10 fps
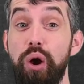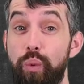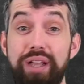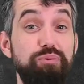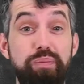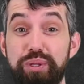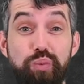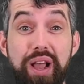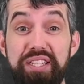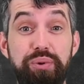y squared plus
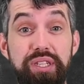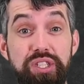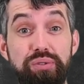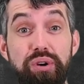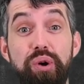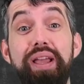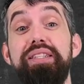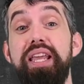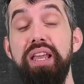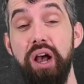y is equal to 0
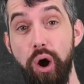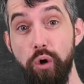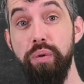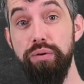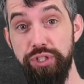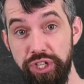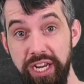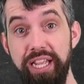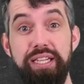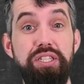is a
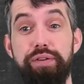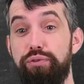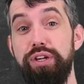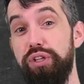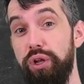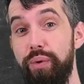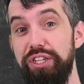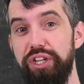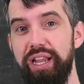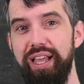homogeneous differential
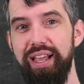equation.